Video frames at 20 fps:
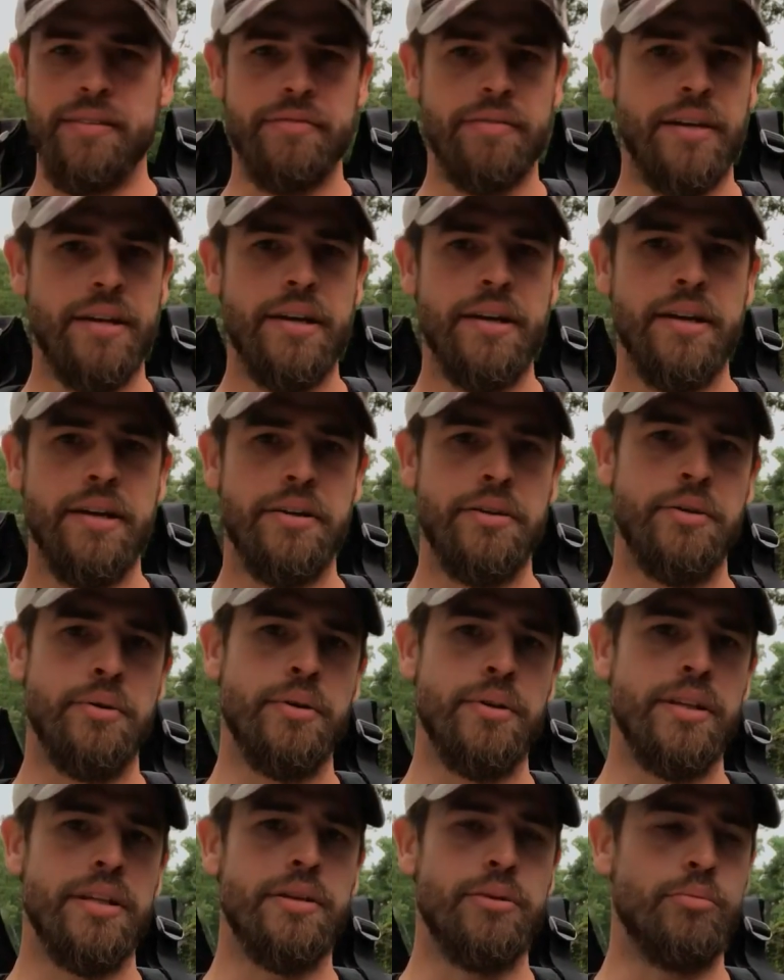of
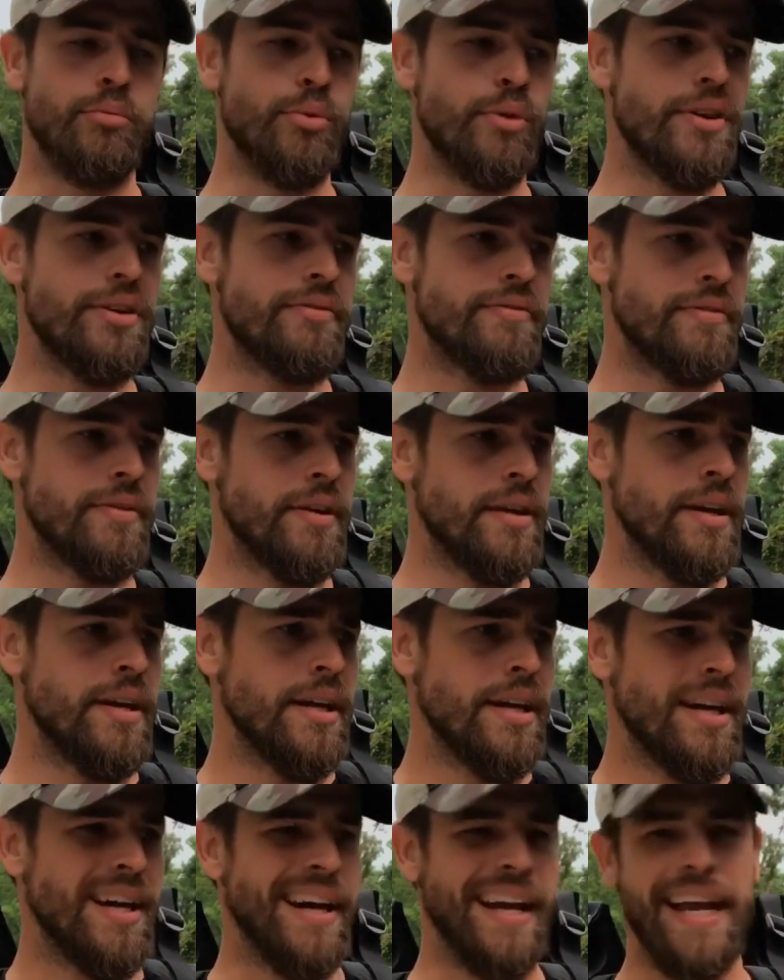do a little brief,
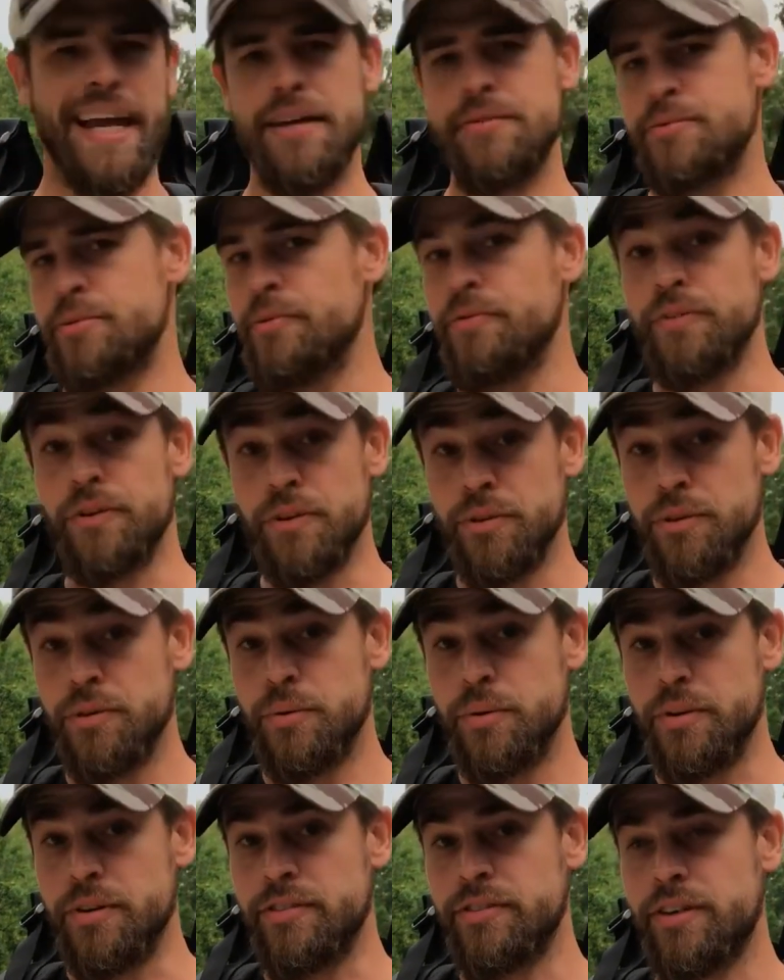
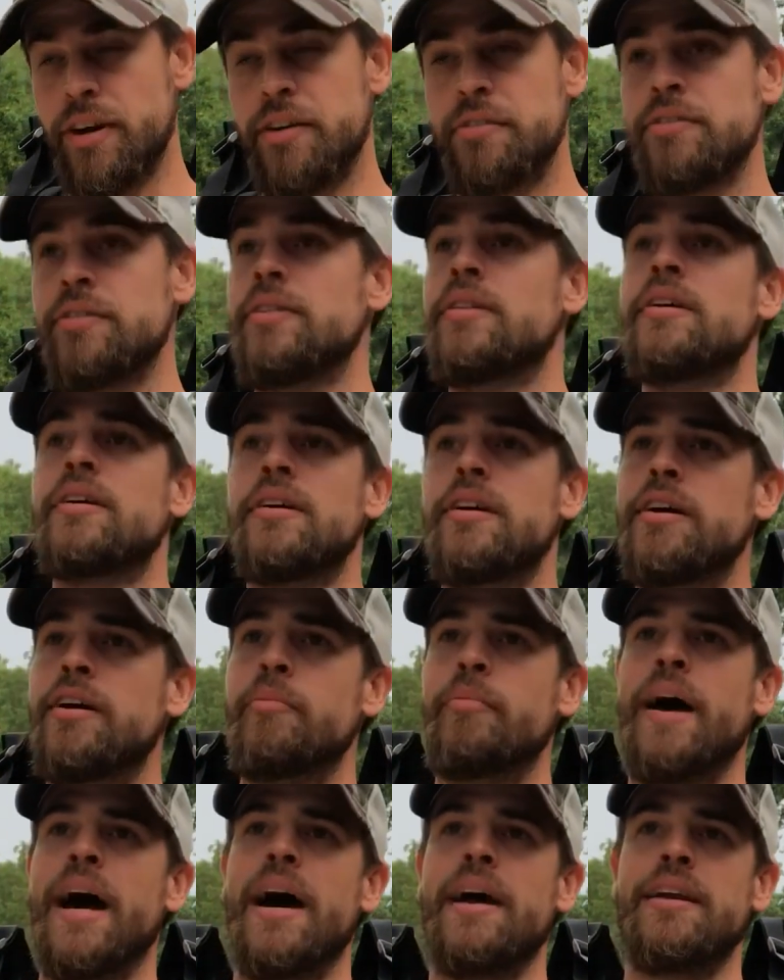review or discussion
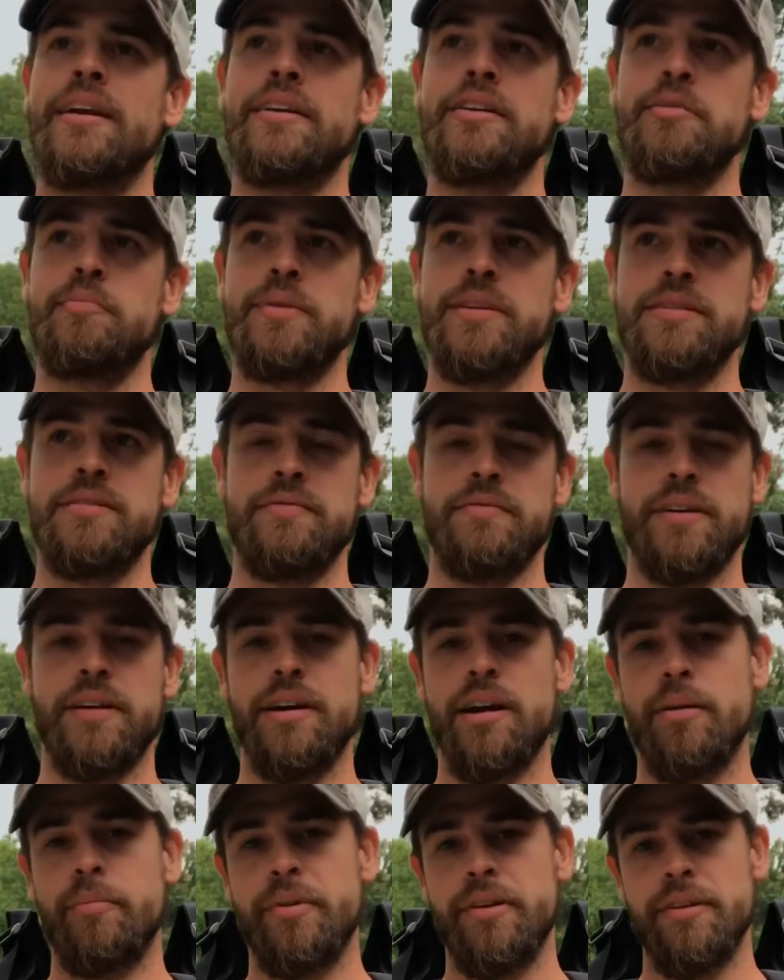about a new piece of
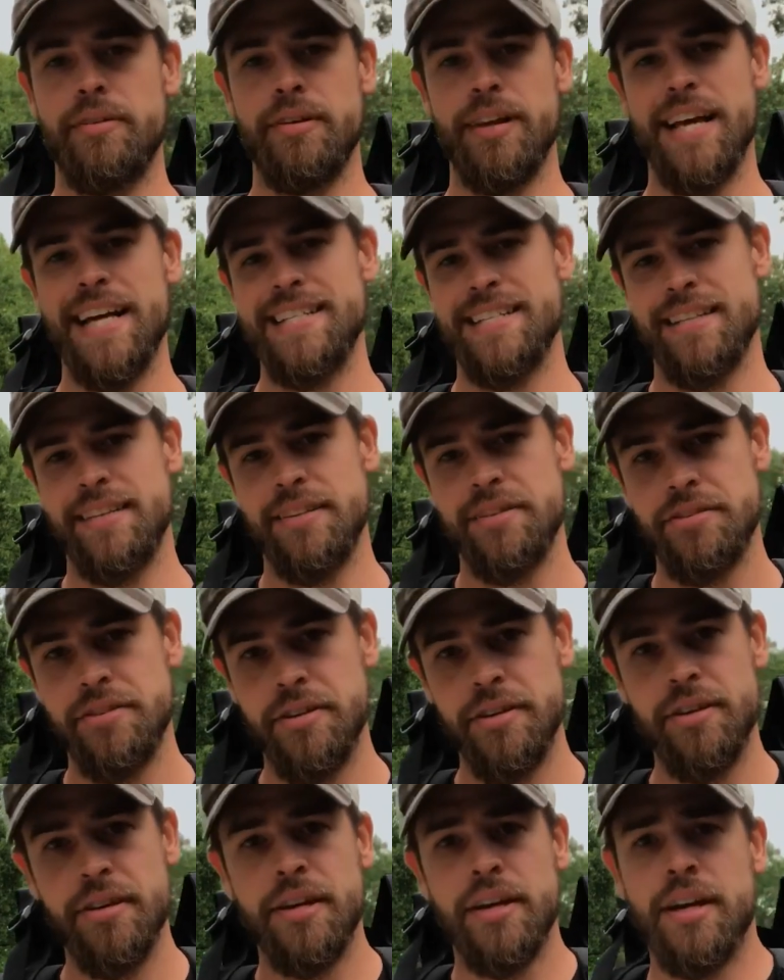gear I'll be utilizing this
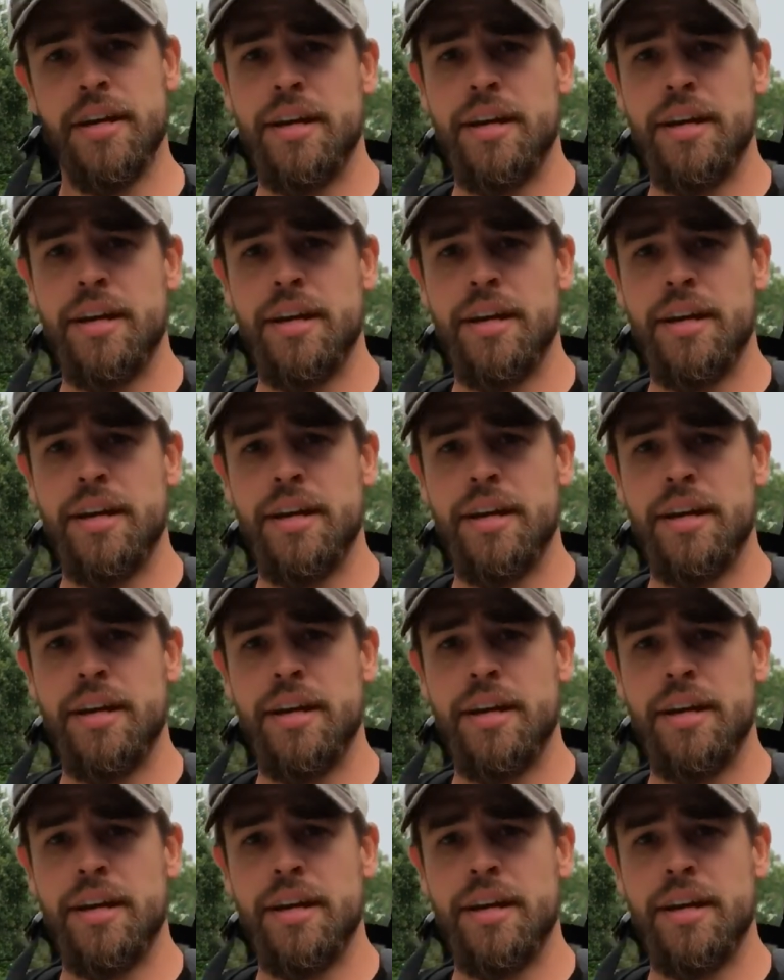year.